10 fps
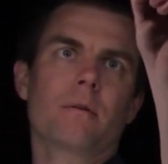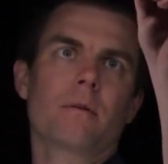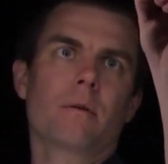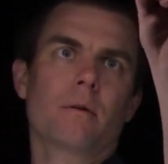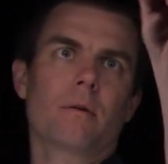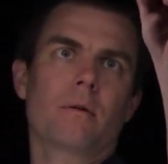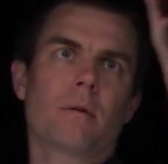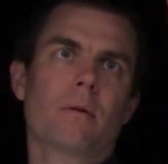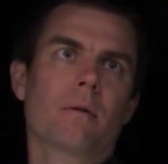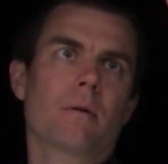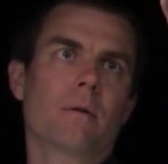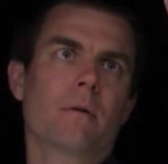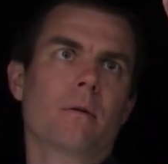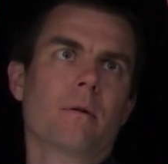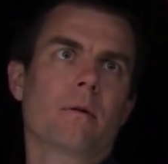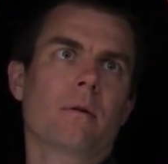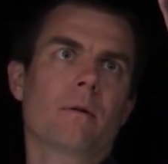No one is speaking in this clip.